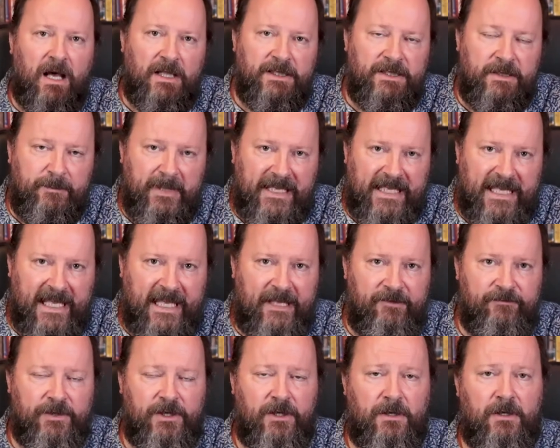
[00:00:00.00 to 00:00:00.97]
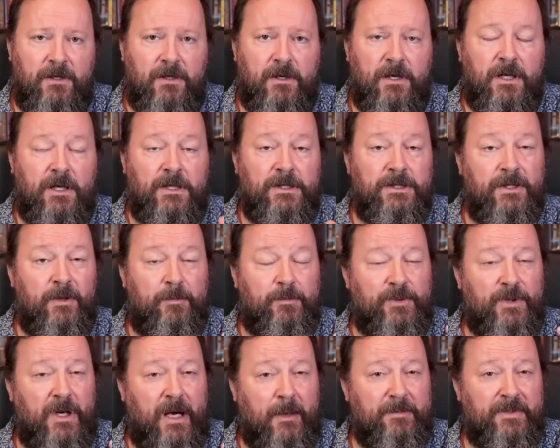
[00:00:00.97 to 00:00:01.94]
the behavior, the
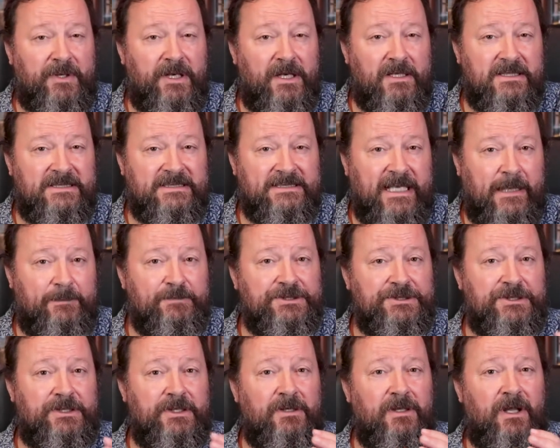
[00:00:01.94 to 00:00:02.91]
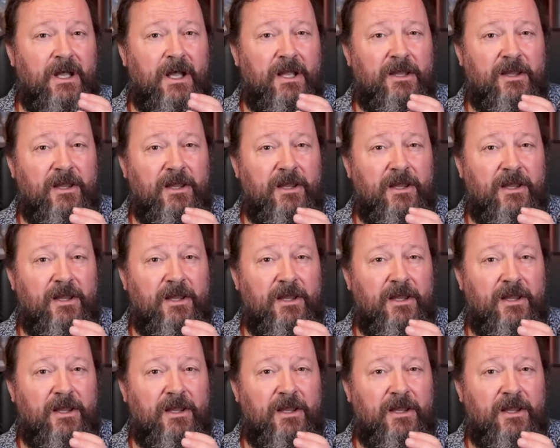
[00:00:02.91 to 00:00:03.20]
proprioception,